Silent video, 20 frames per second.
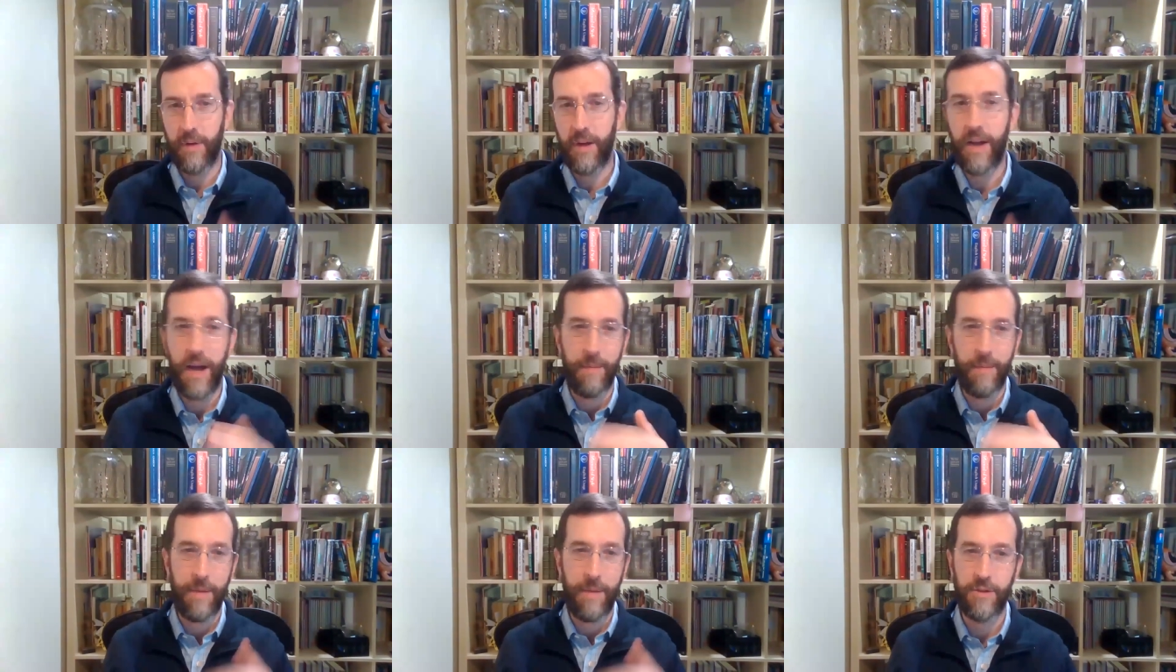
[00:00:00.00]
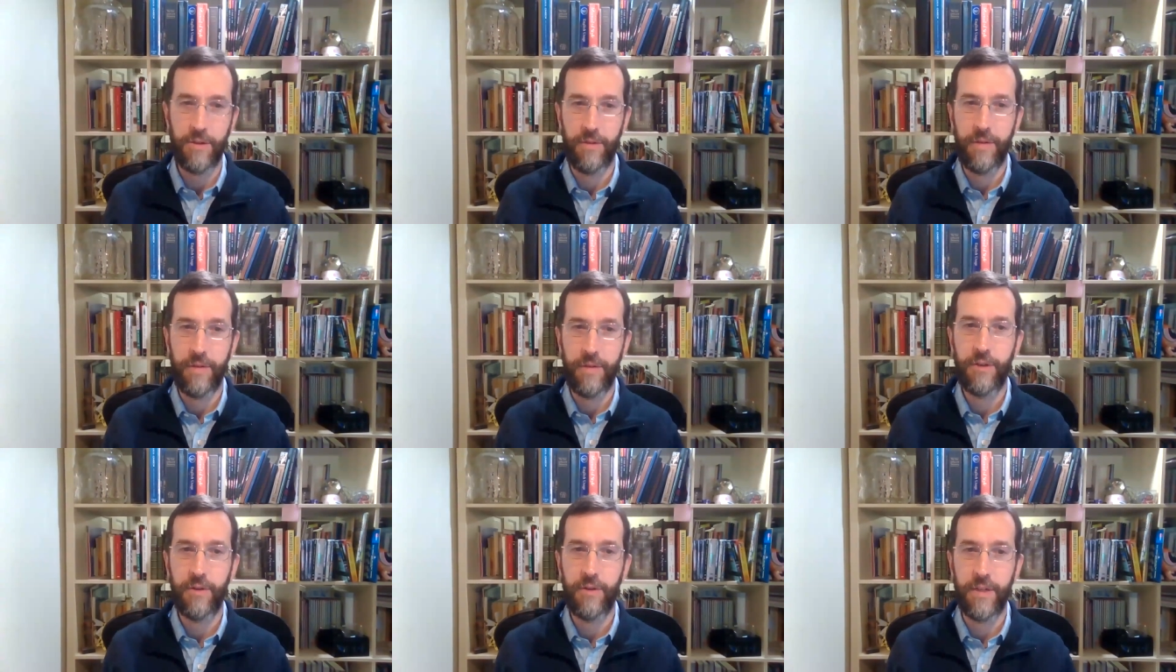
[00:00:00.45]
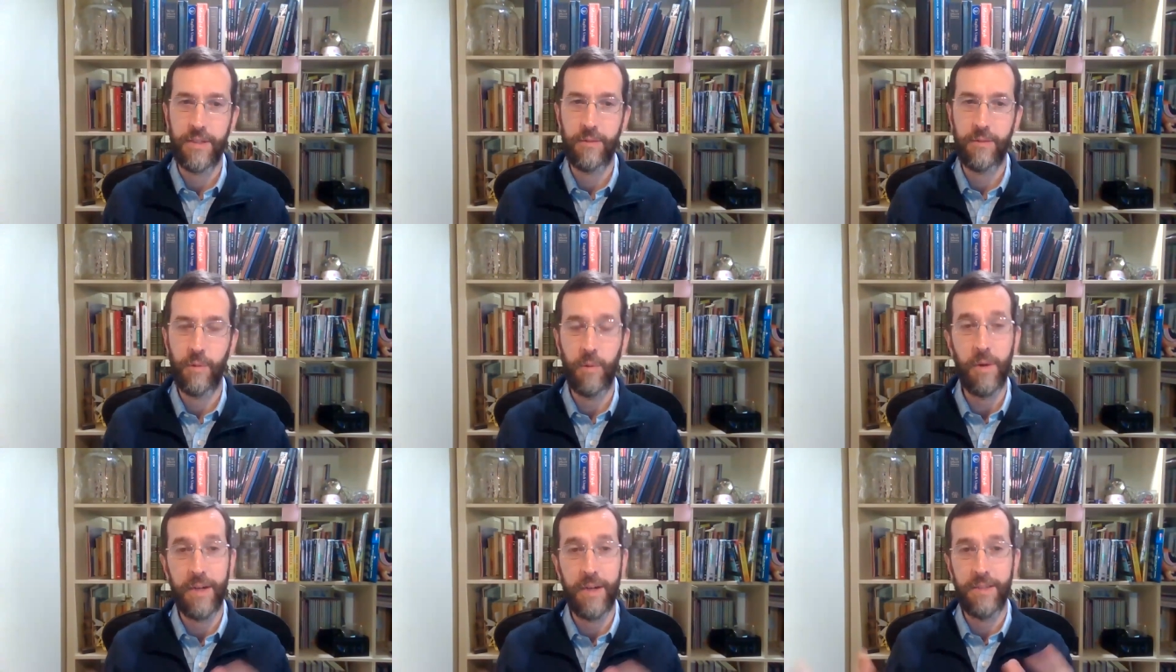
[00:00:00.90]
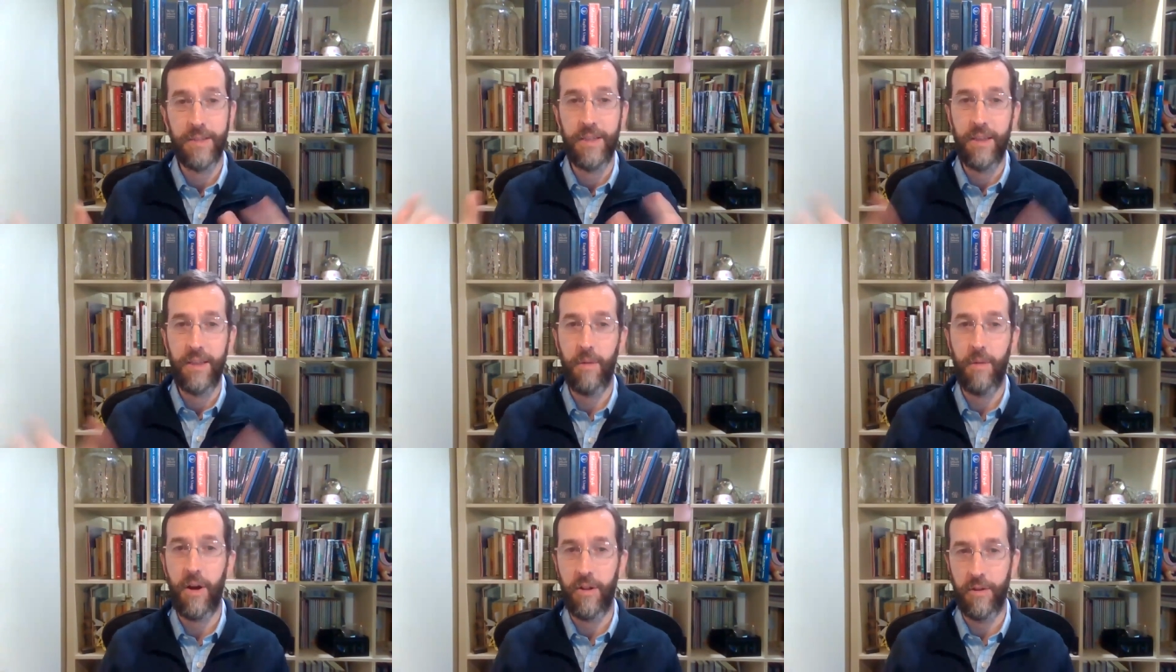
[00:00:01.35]
compounds of interest. We want to see
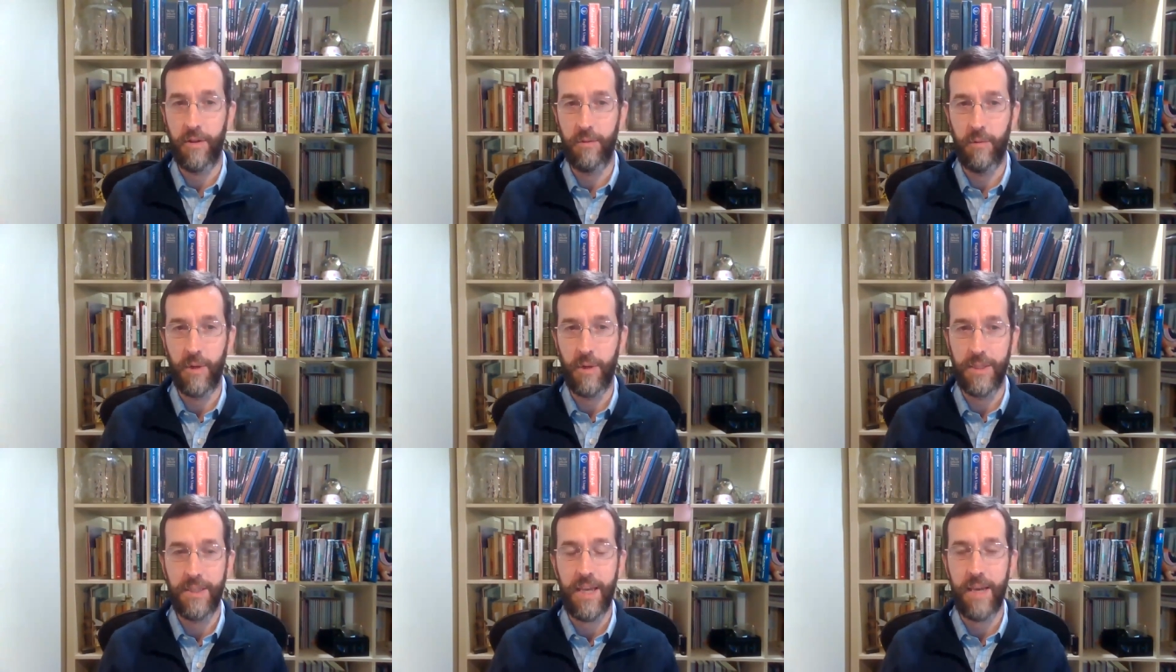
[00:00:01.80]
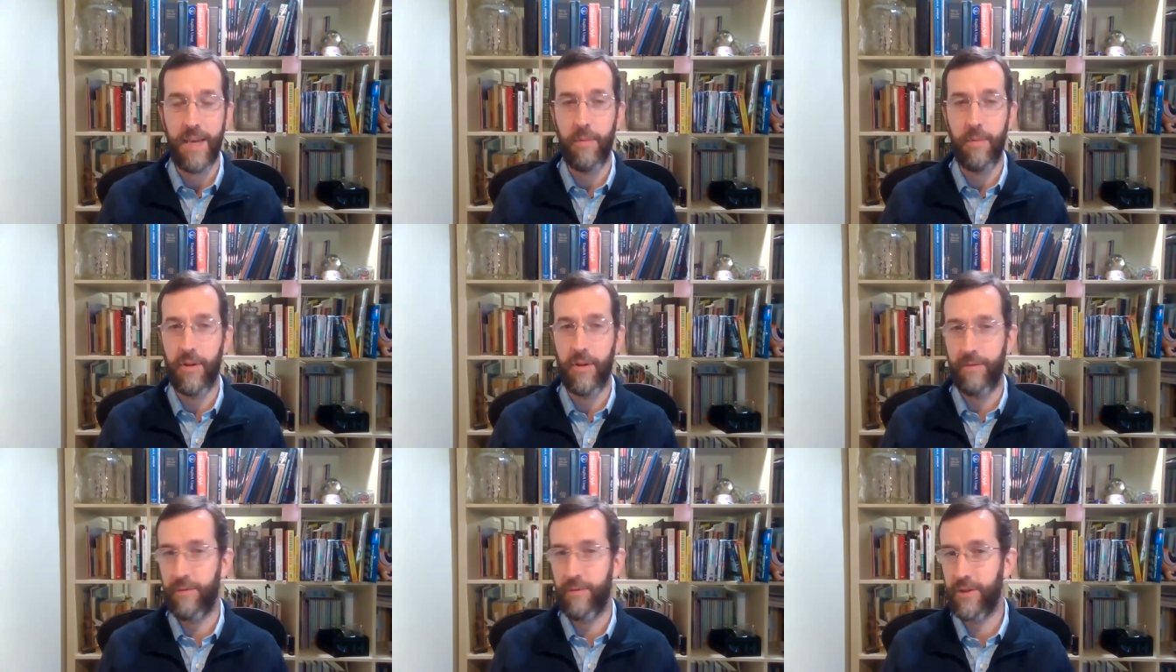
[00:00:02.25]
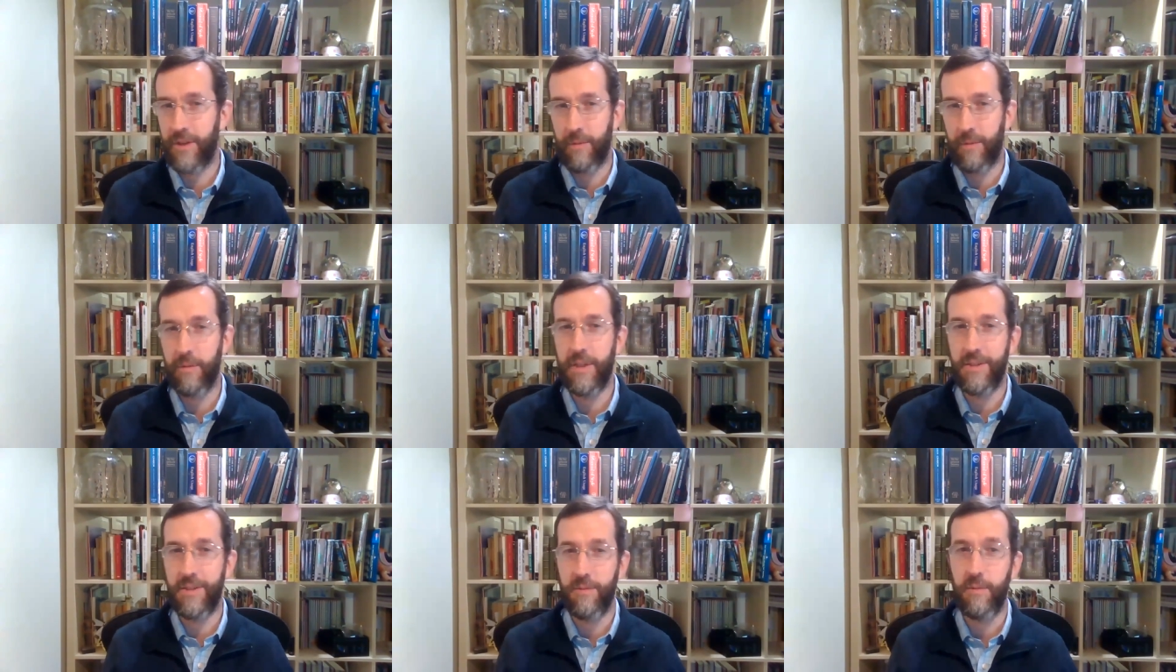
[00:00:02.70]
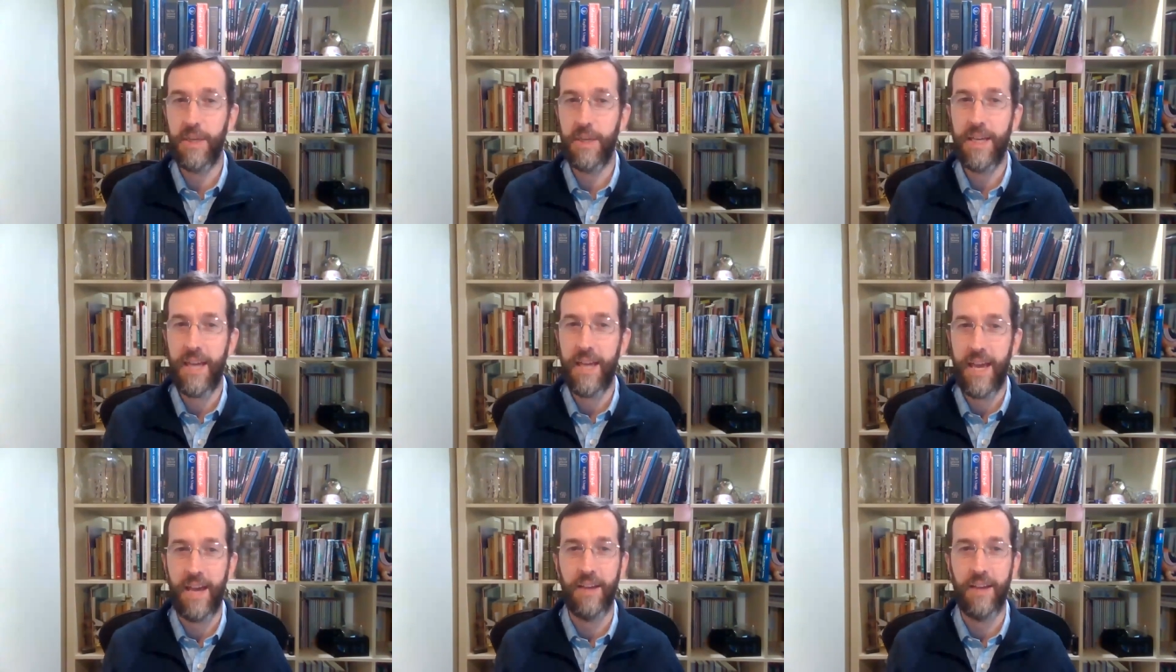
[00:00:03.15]
them all in one table, and for some reason we
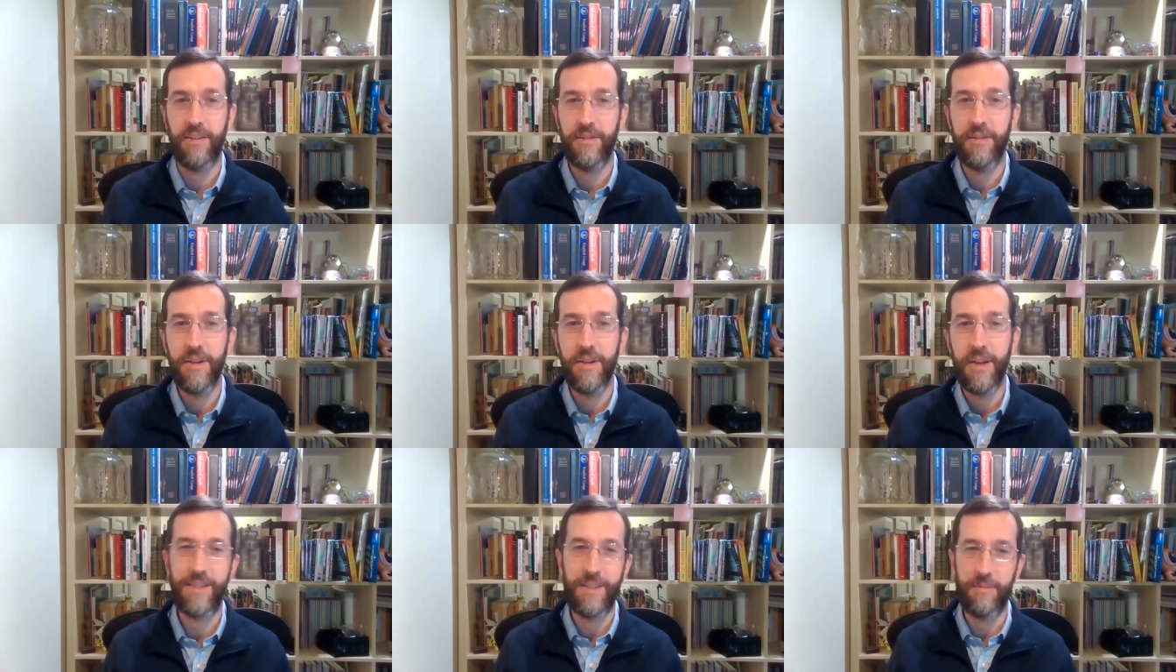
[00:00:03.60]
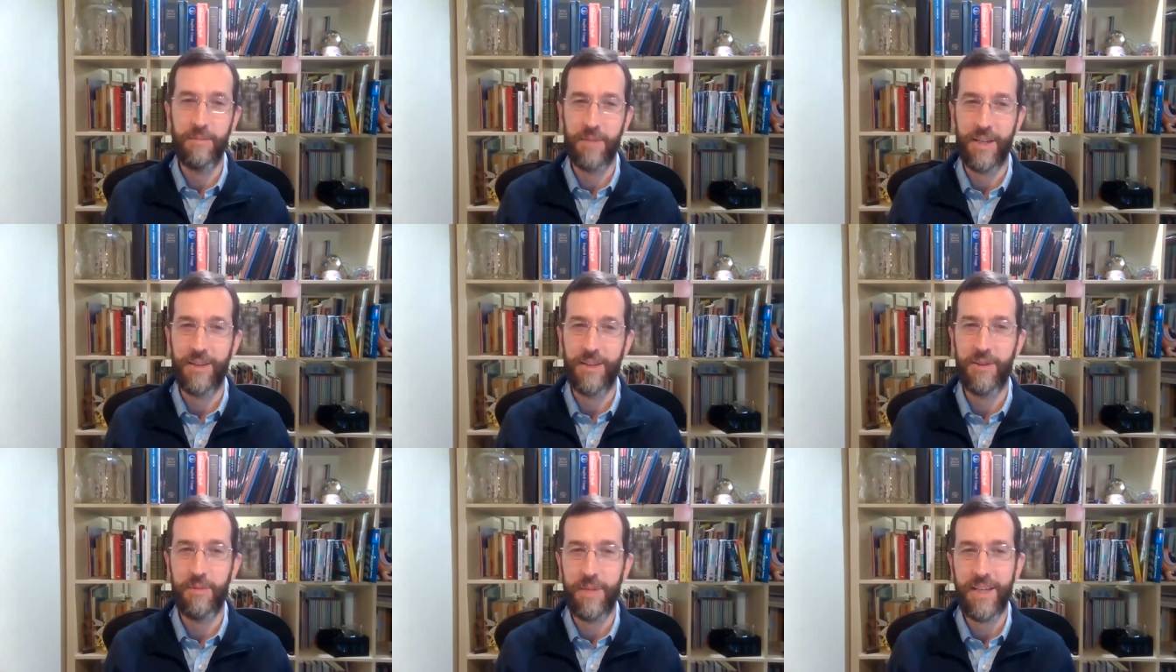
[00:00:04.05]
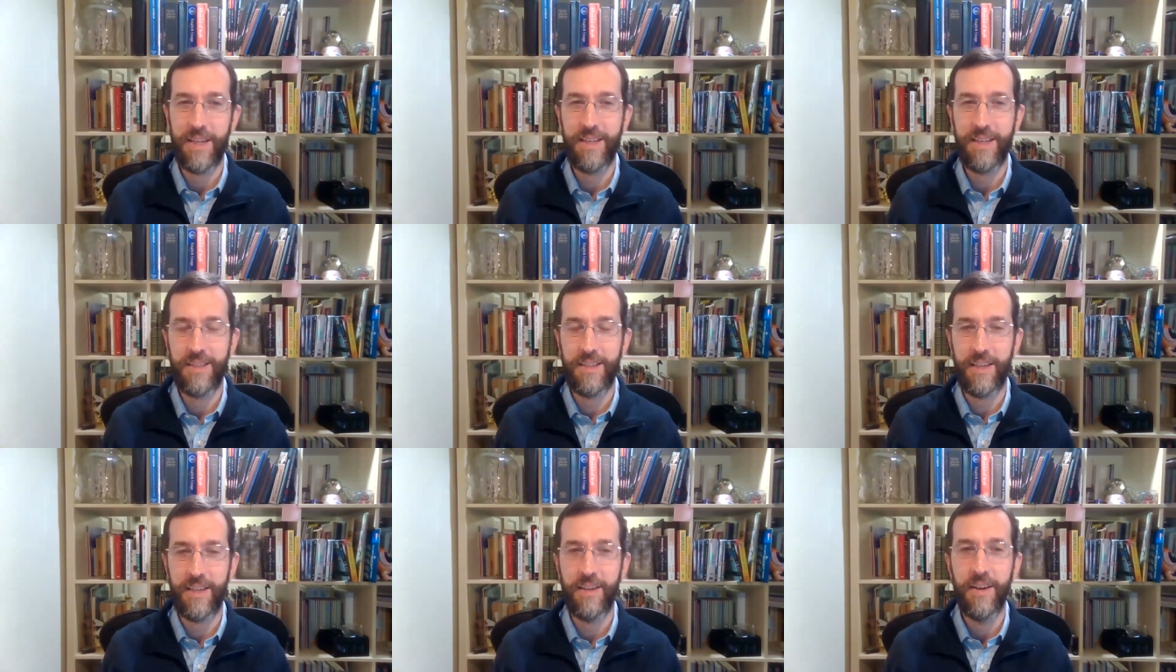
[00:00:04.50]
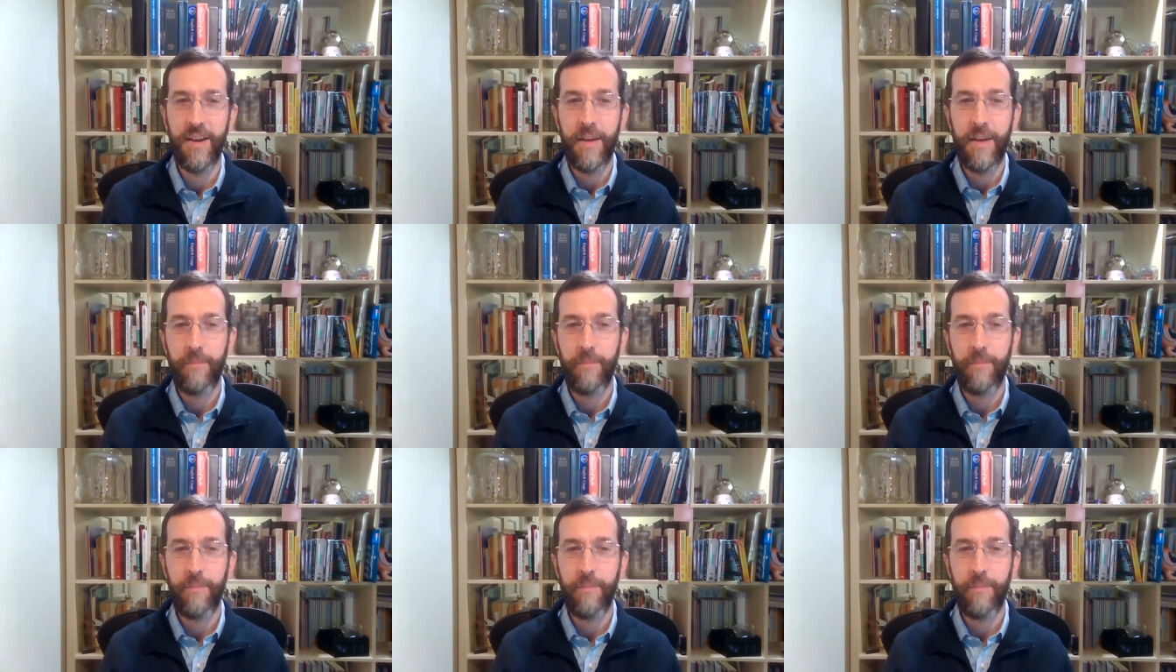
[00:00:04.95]
can't. It seems like it should be easy.